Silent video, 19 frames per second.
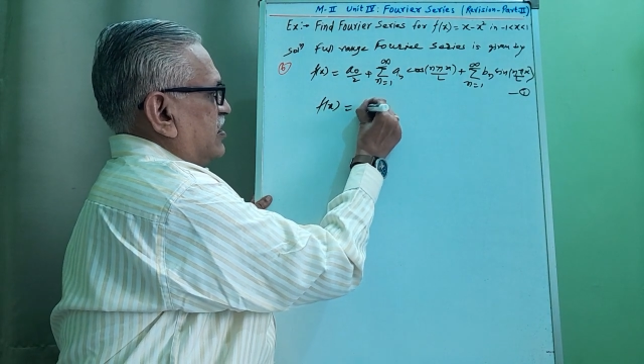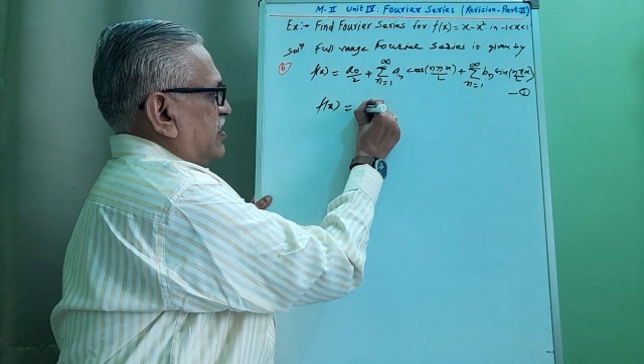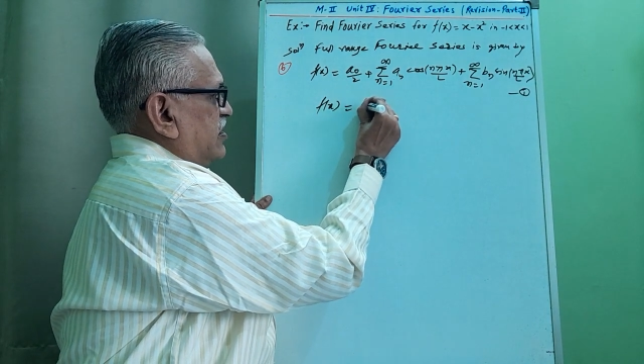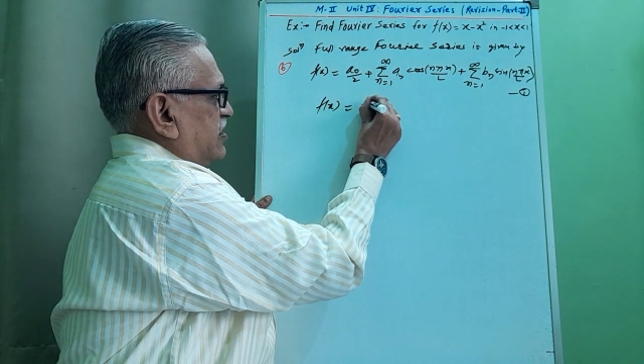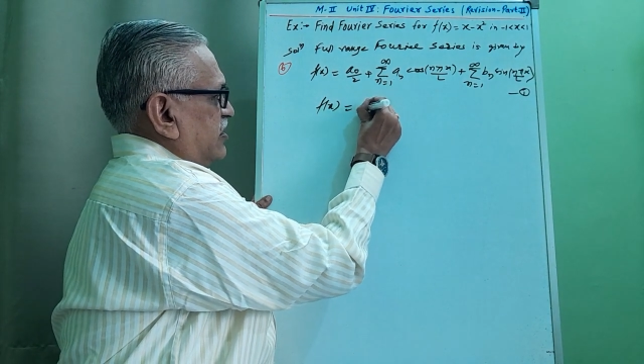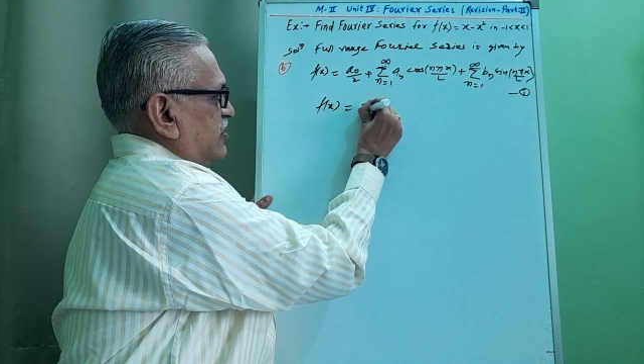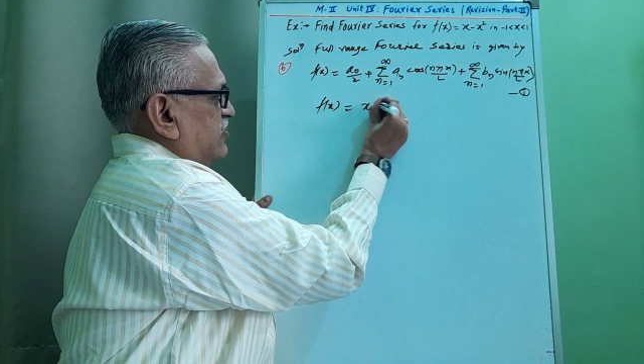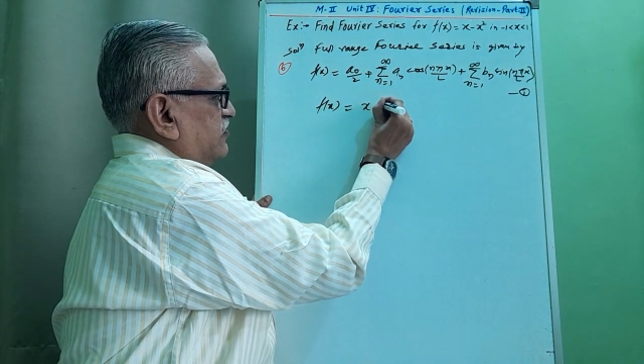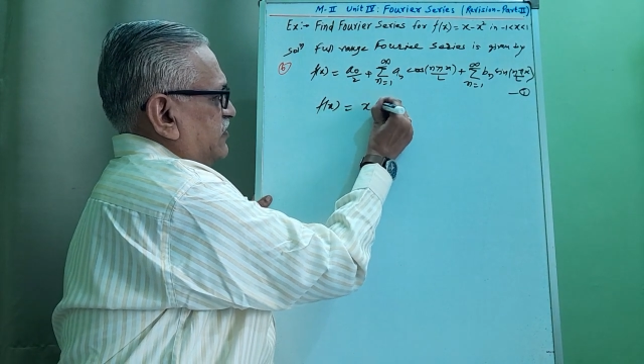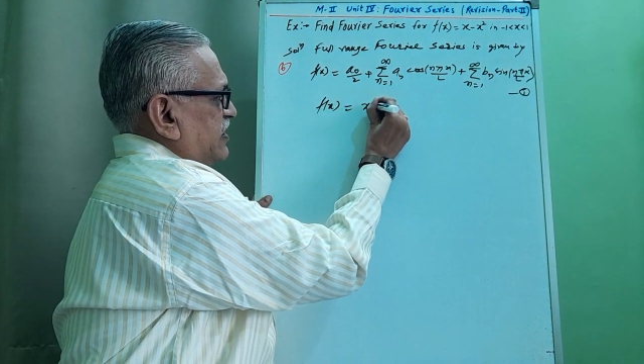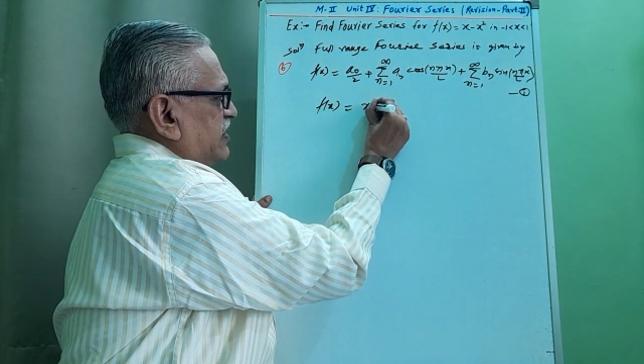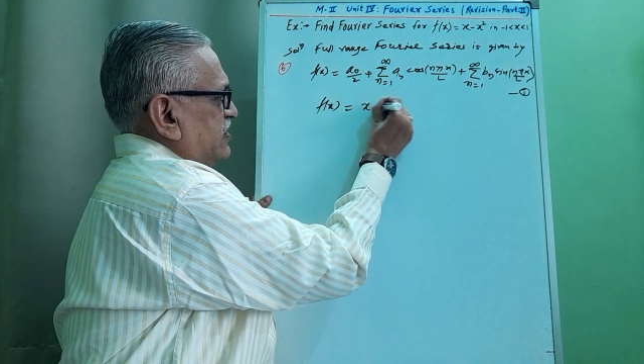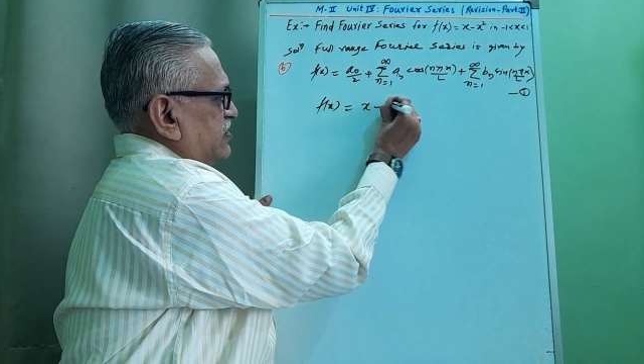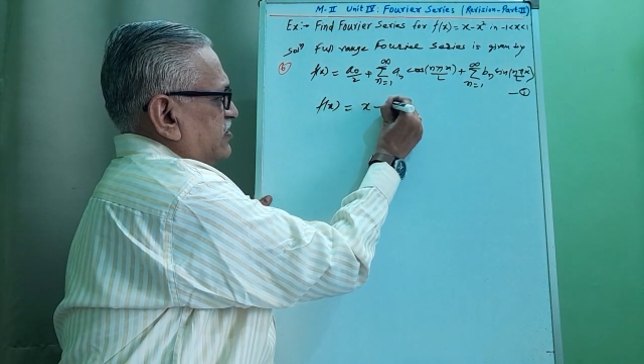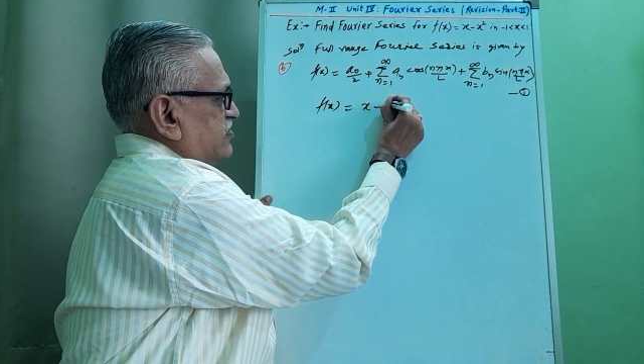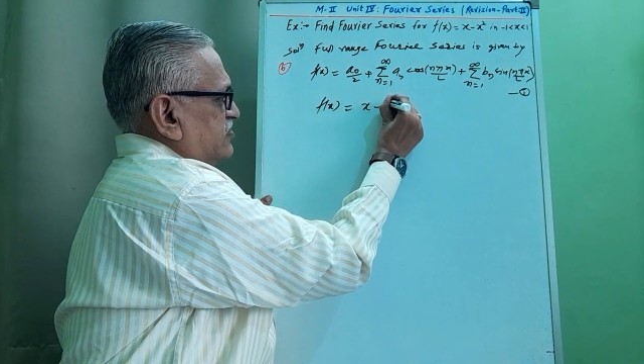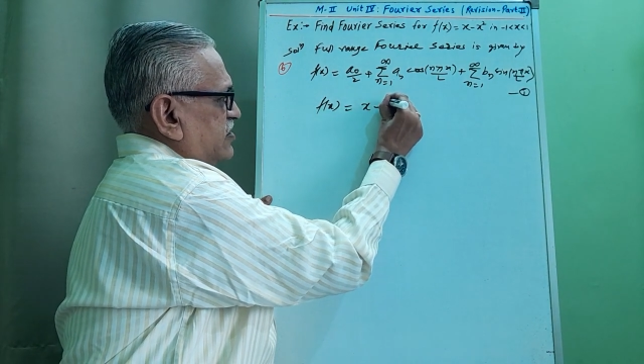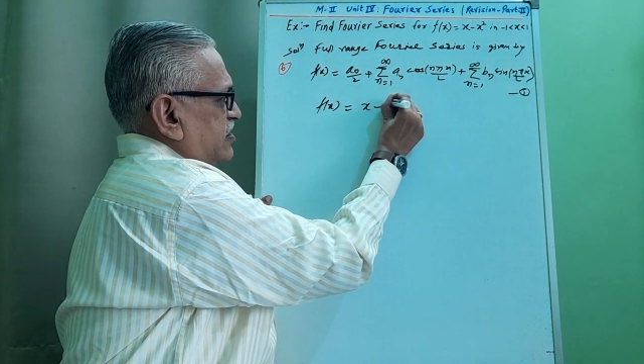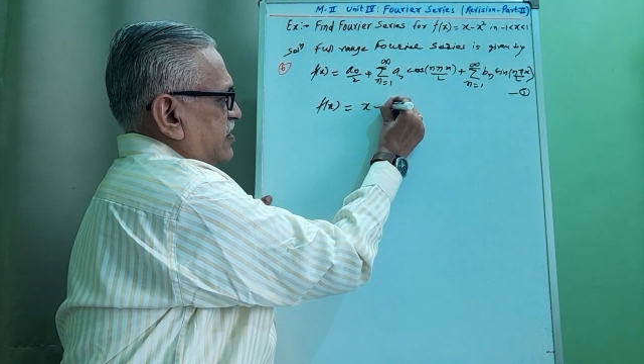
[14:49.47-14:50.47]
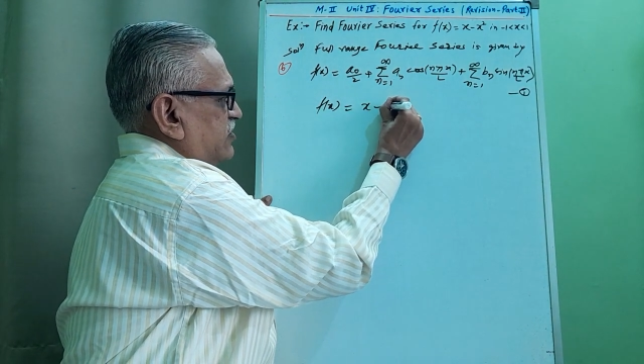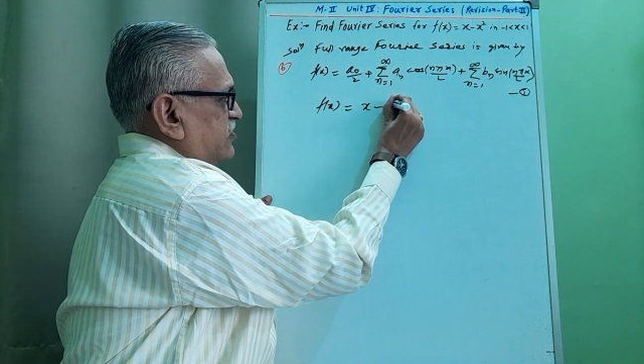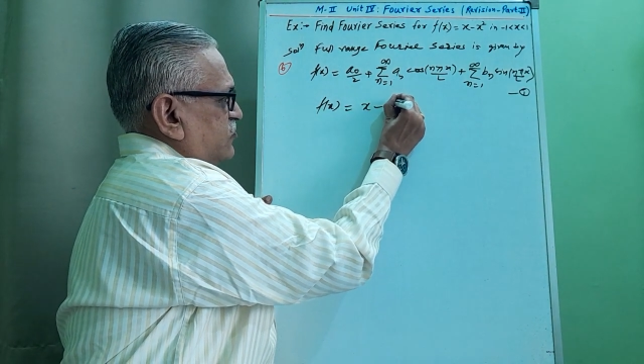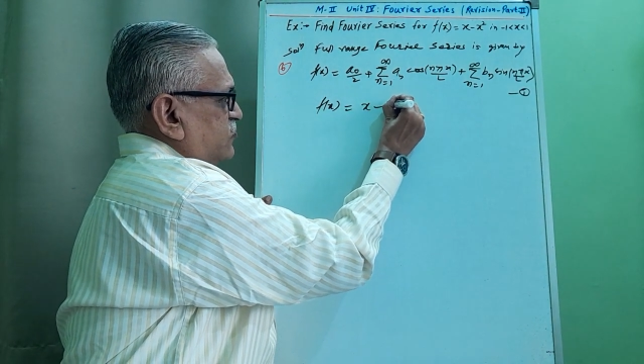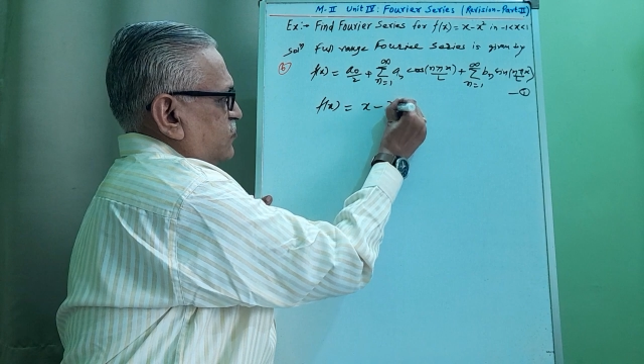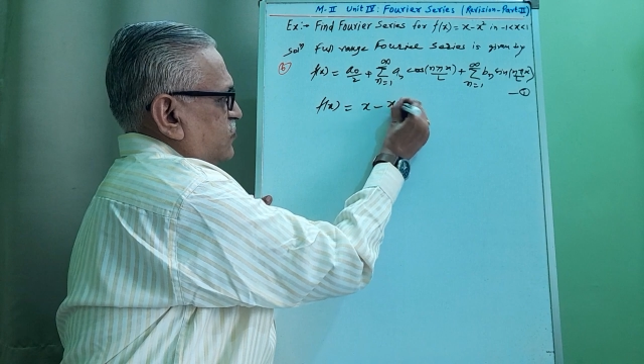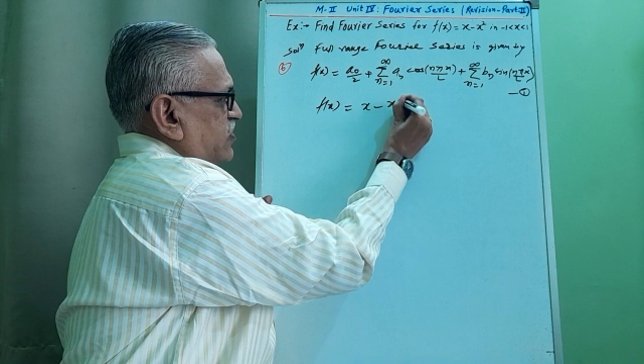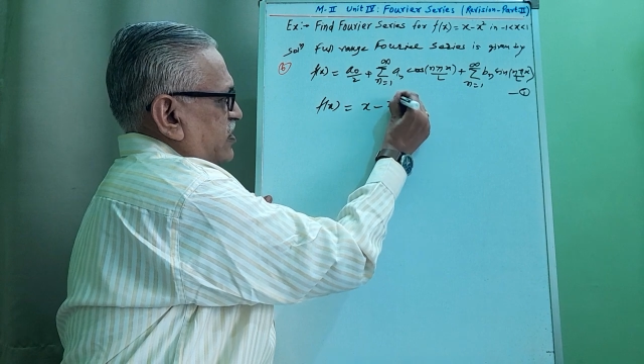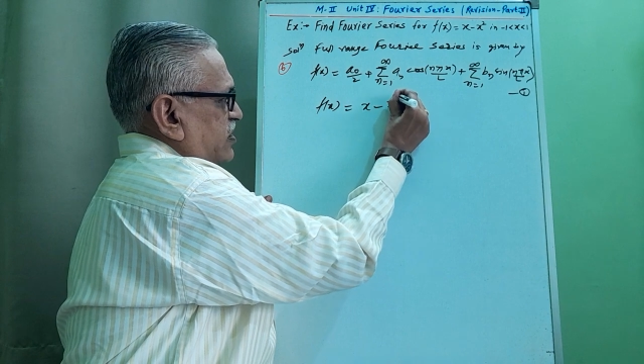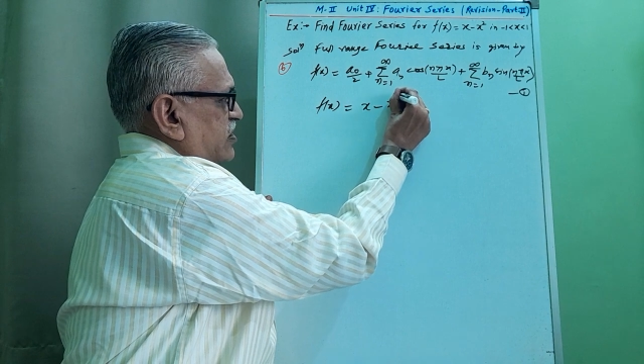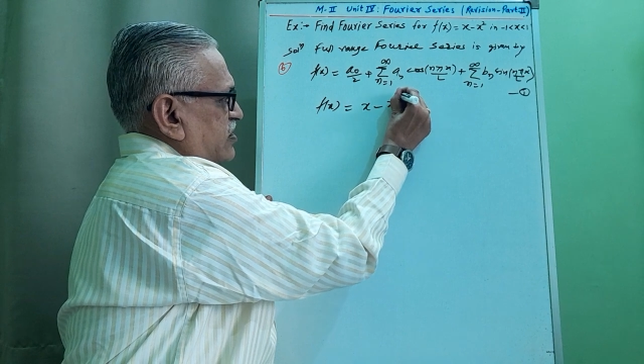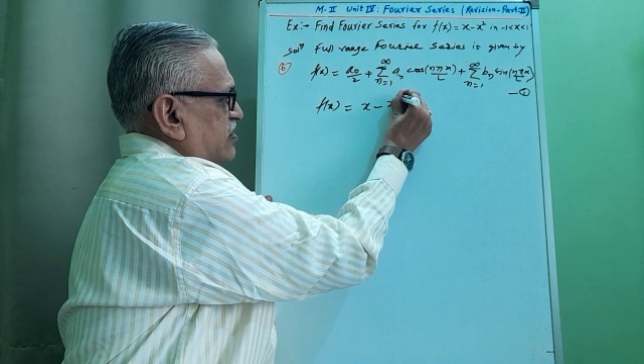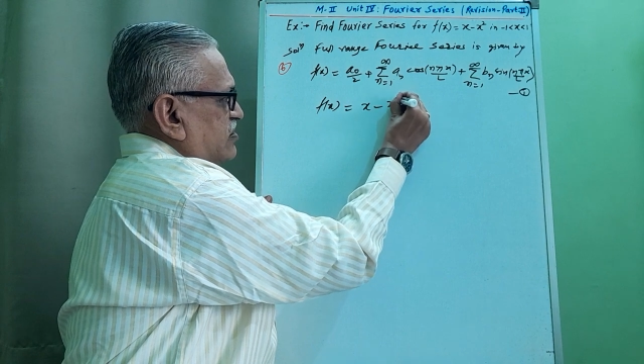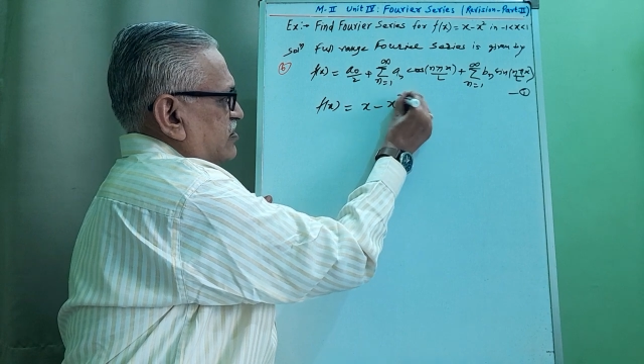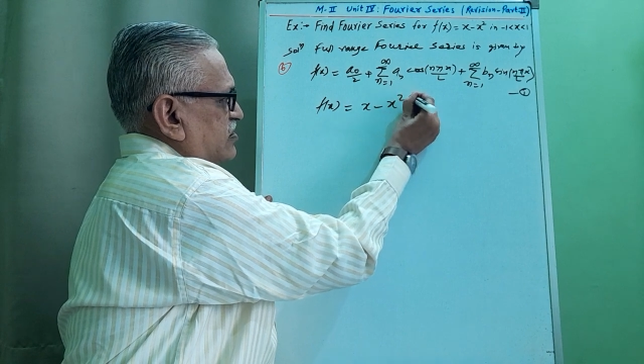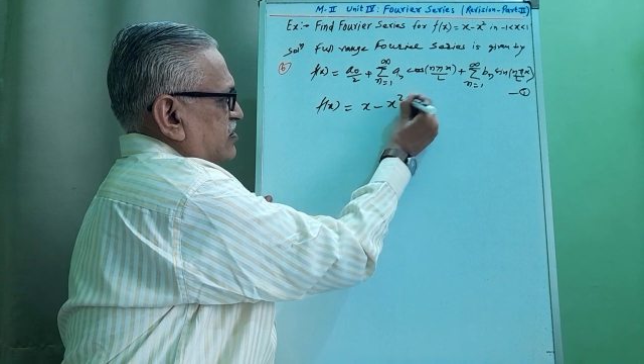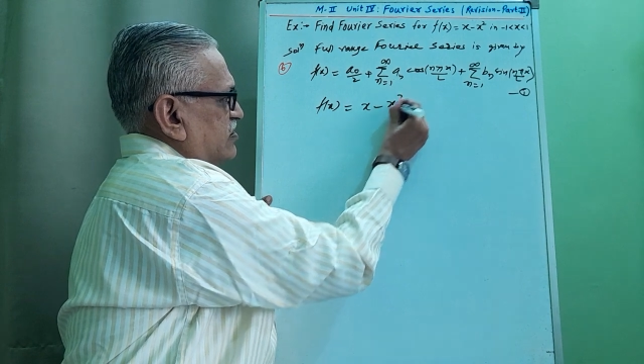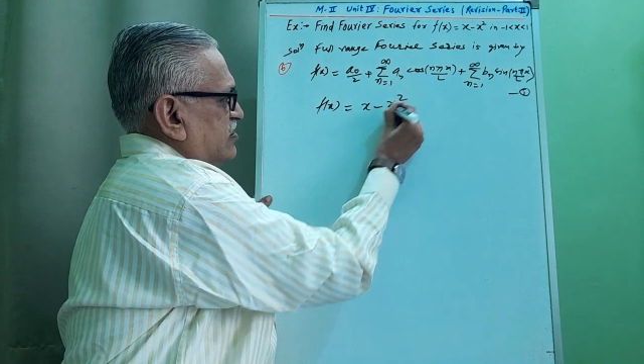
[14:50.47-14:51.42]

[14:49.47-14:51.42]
x minus x square,